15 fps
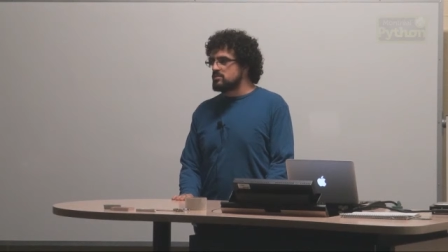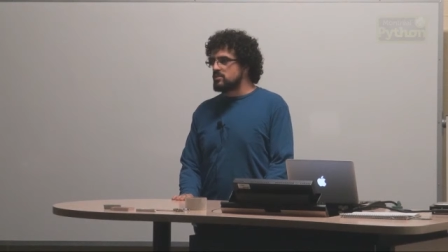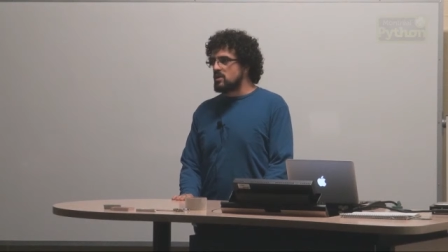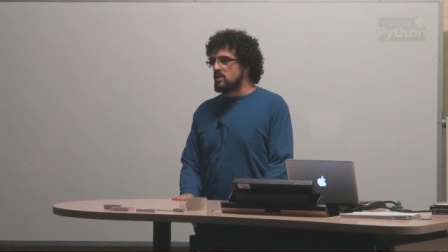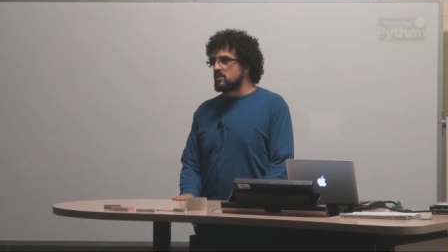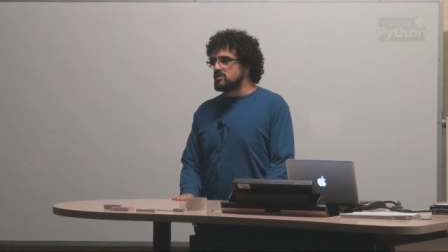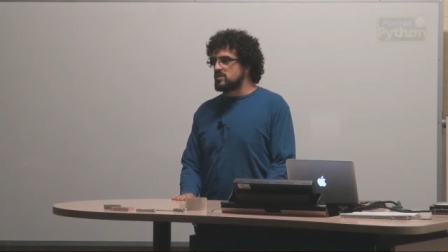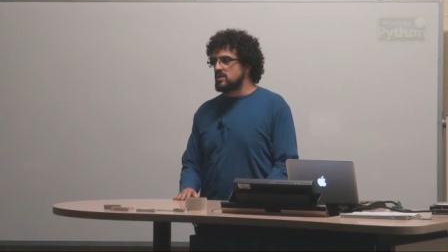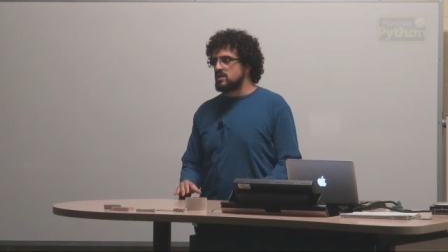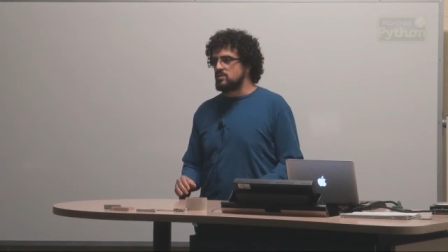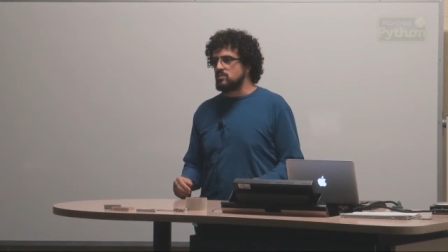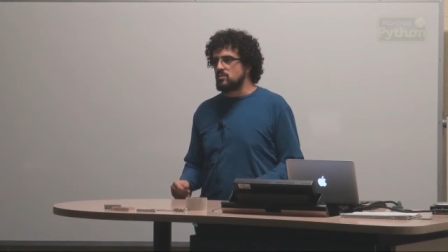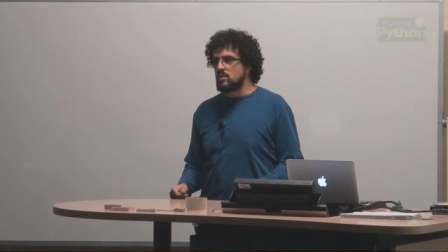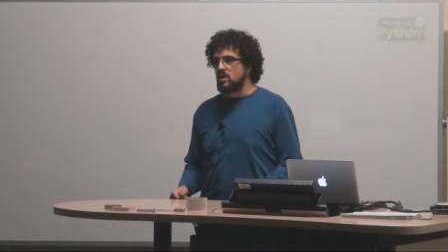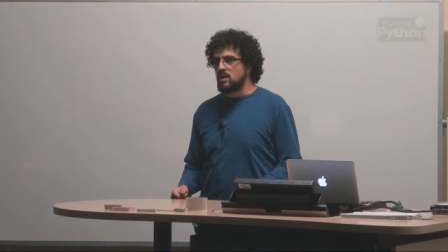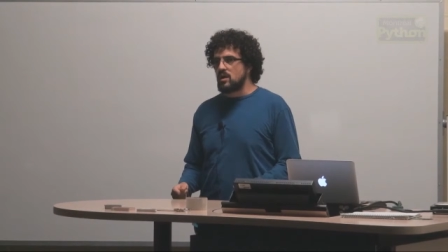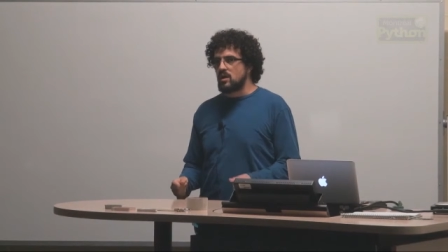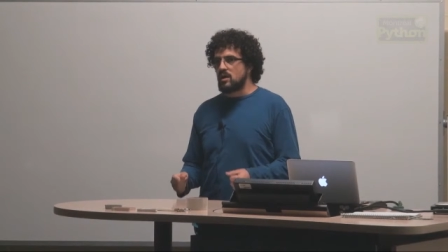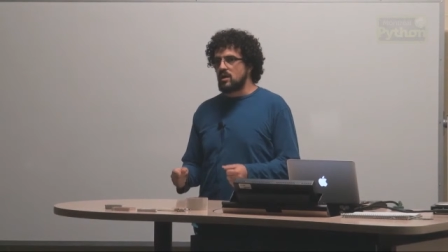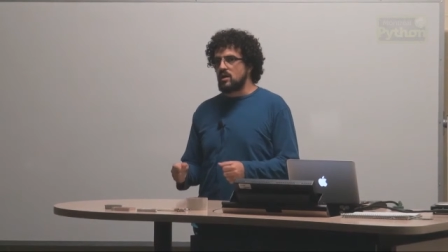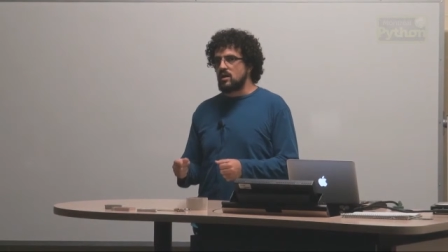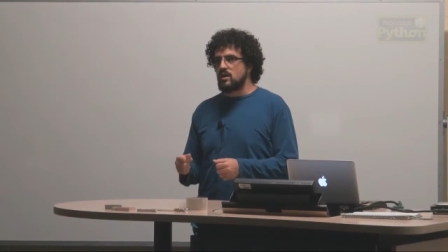box and
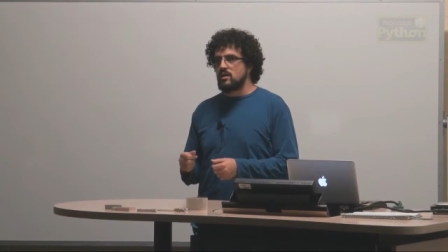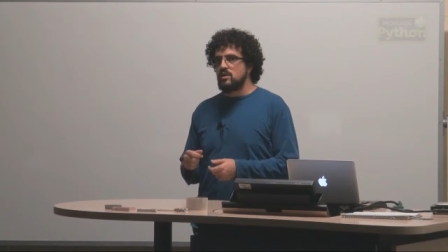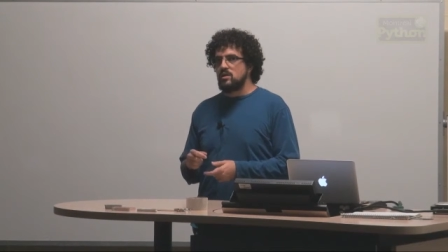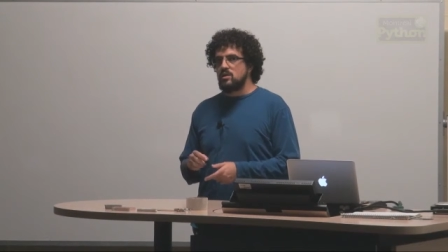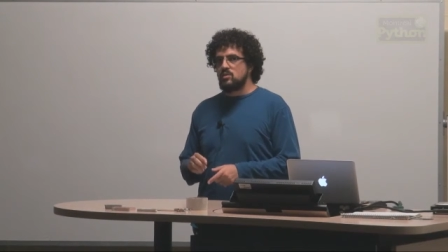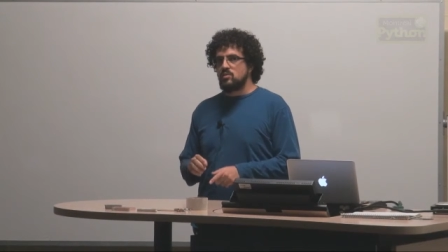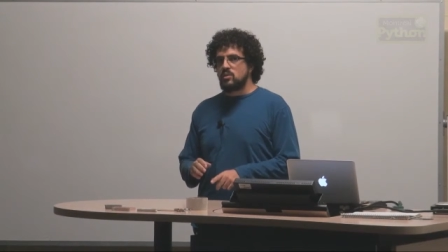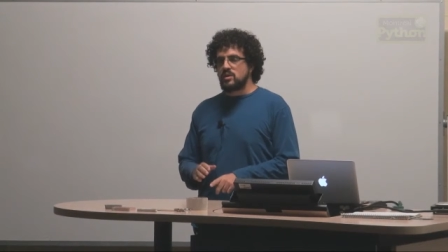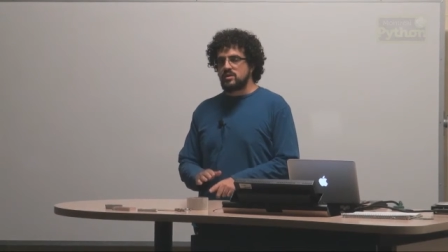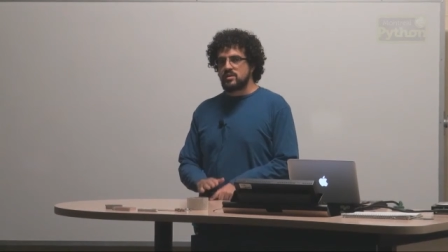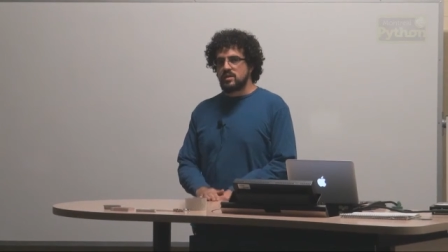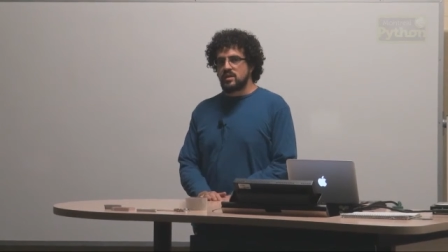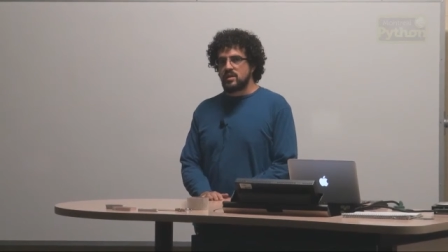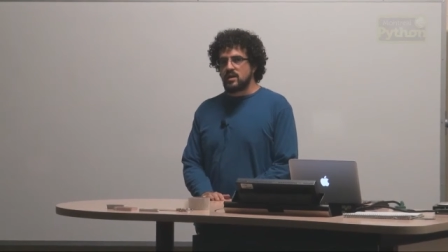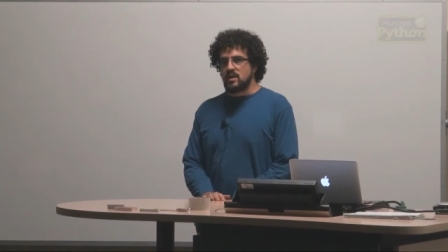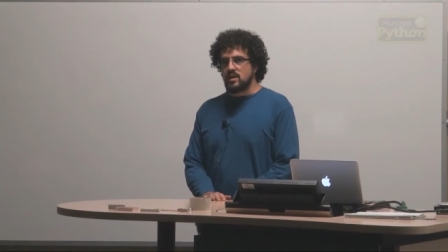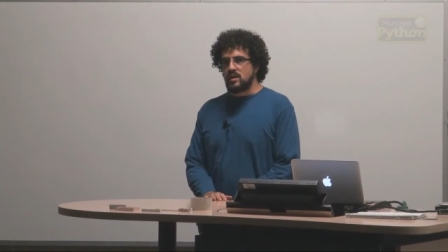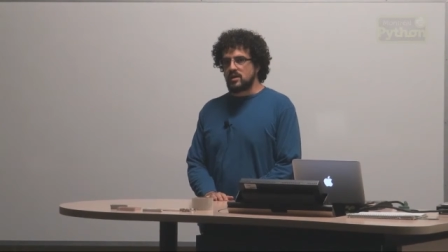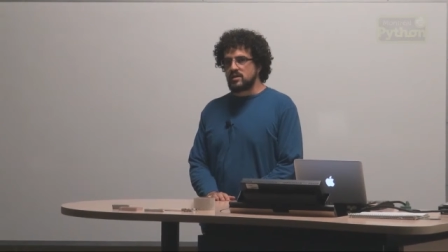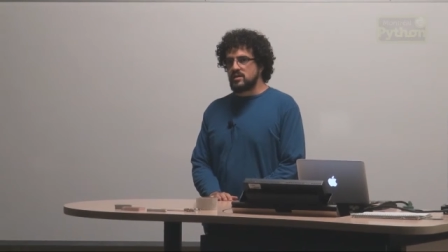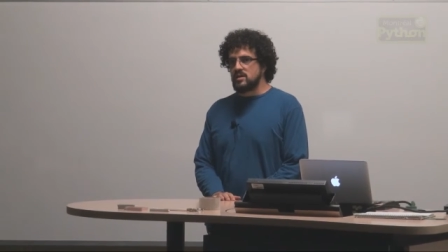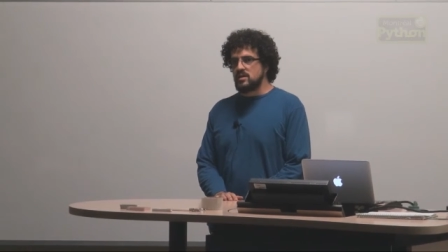uh, what
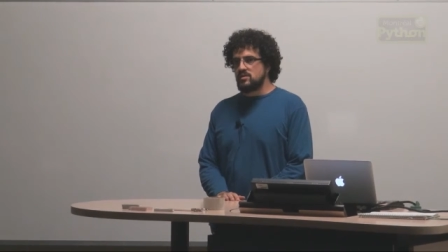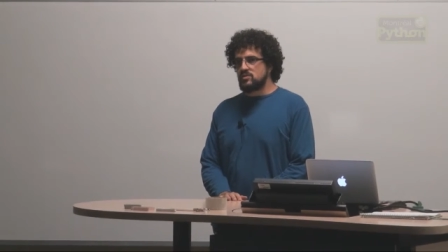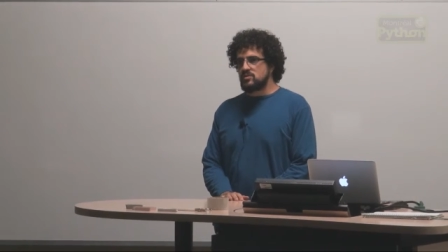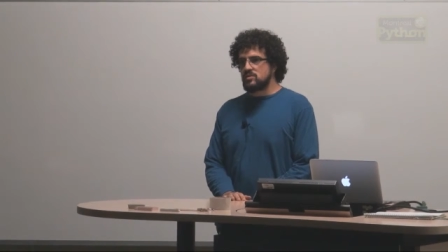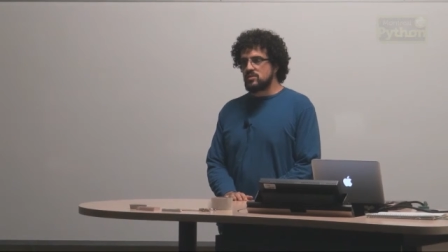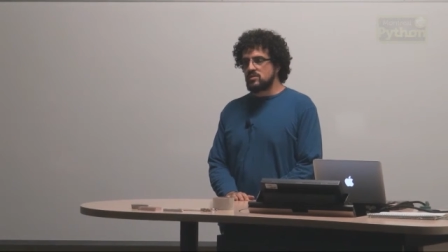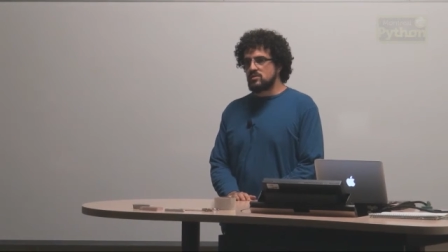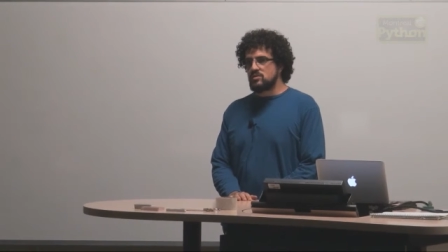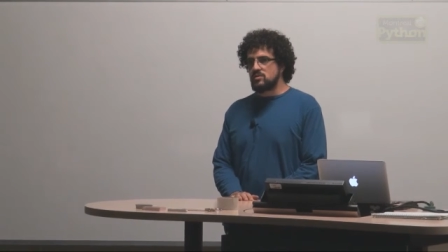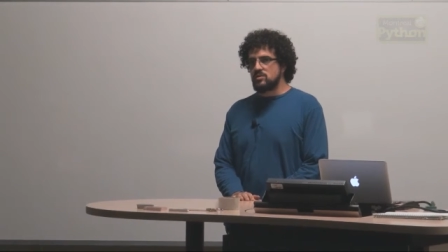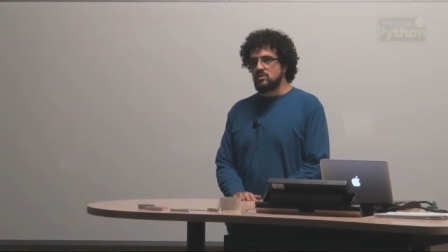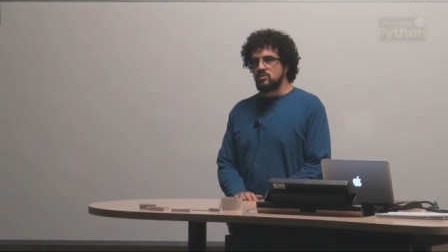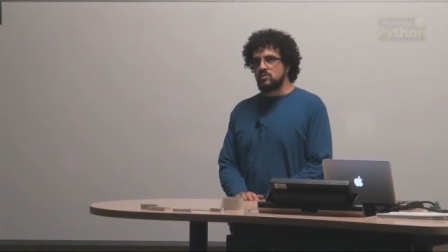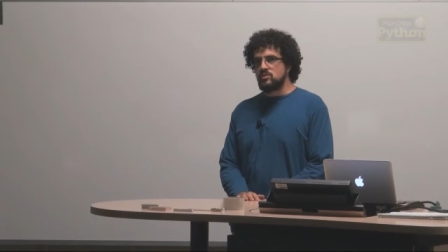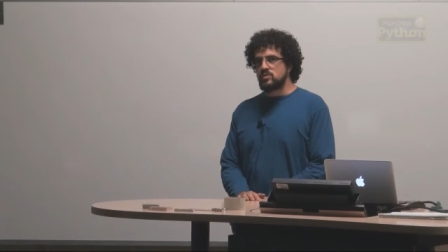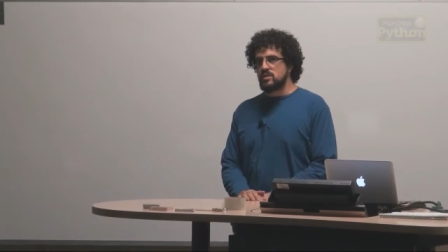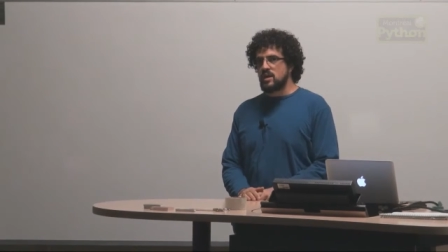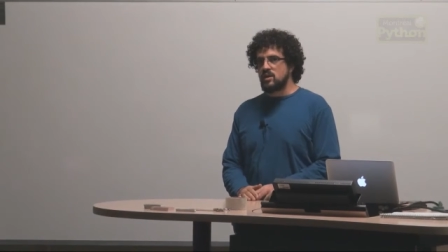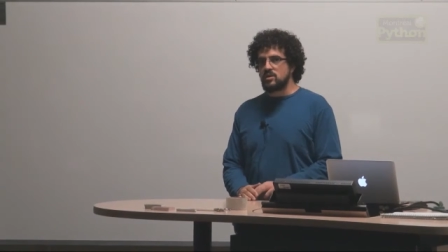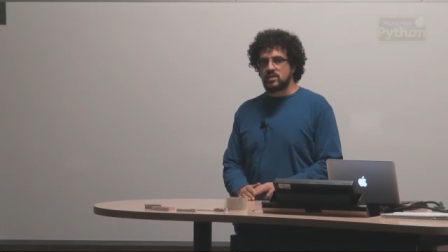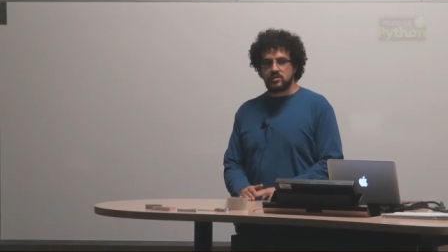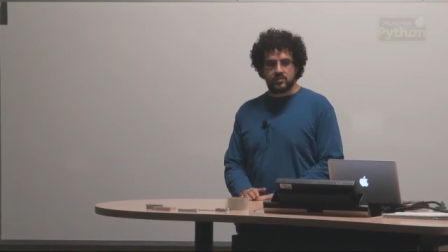uh, keys to, to use and
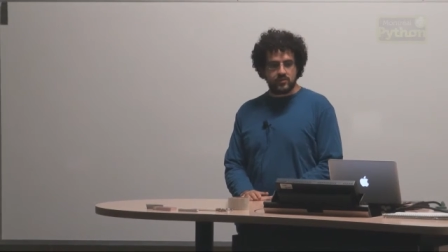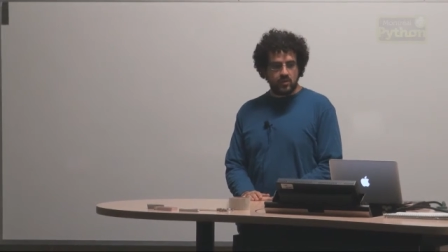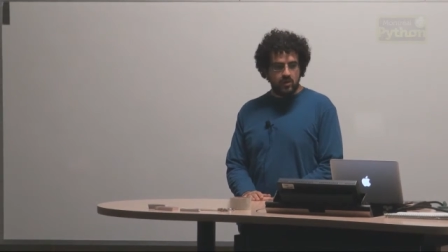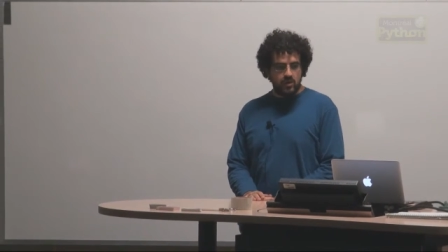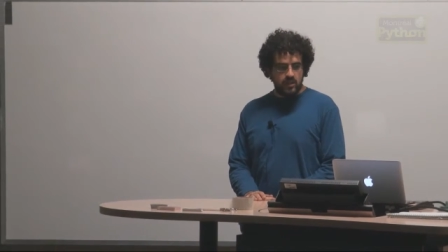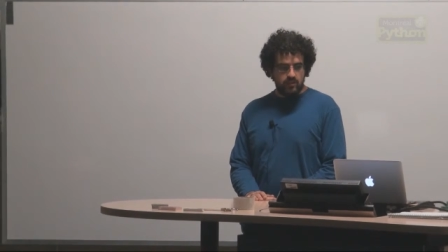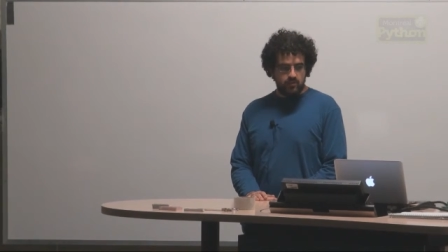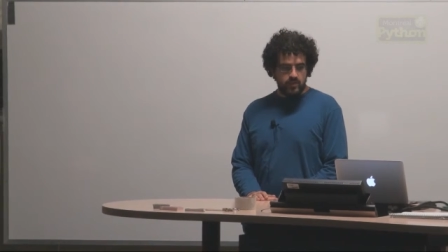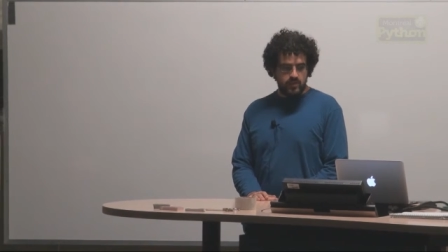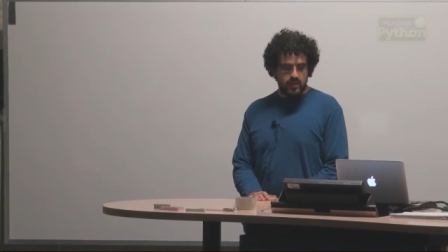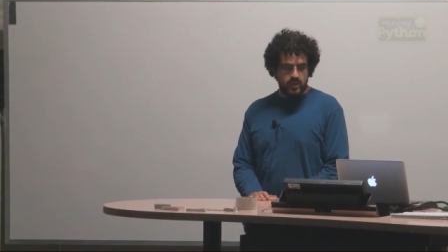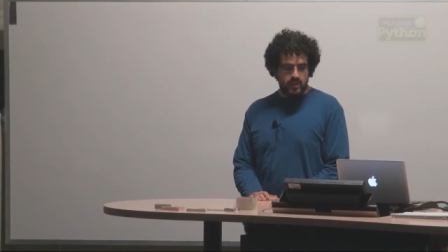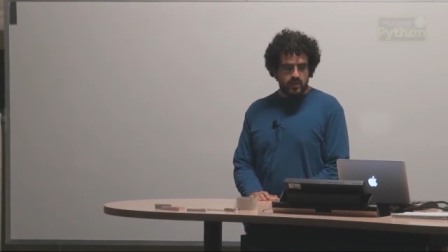how to install everything?